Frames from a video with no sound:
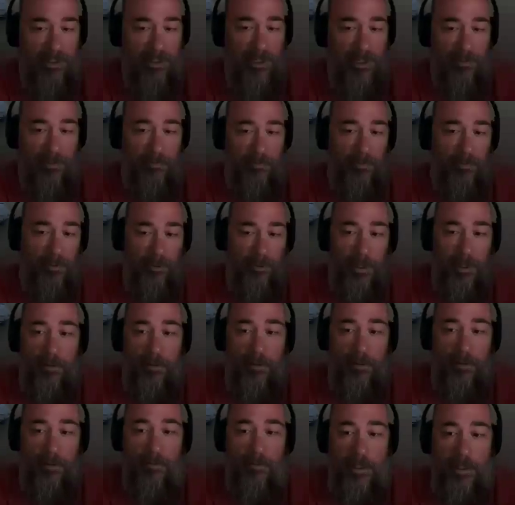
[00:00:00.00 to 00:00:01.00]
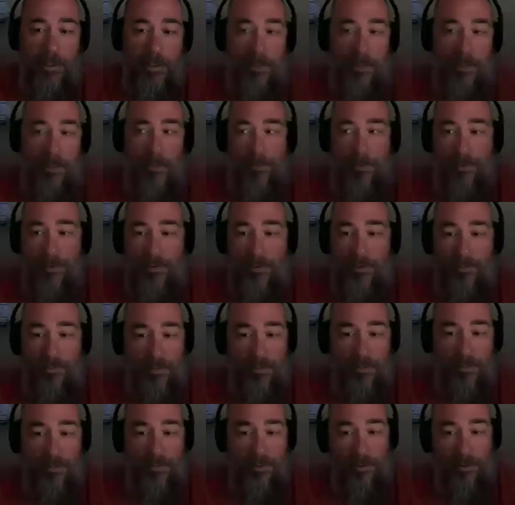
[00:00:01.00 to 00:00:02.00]
I would say probably
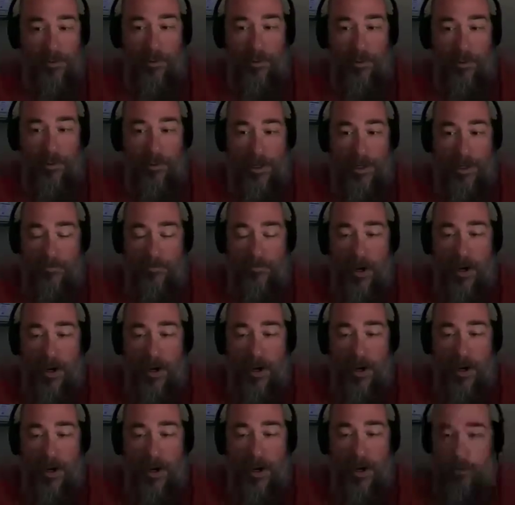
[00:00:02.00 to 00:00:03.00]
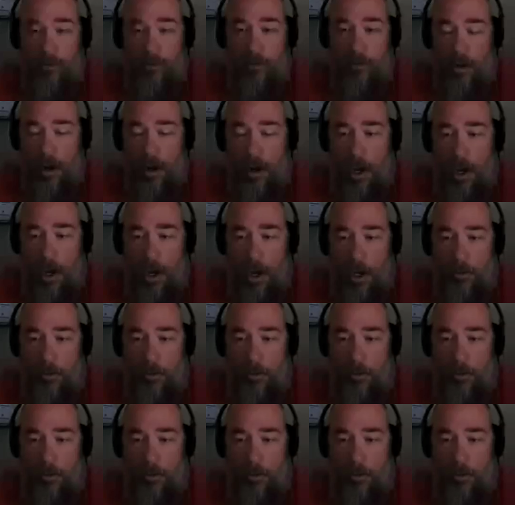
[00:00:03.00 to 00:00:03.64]
until really late in my career.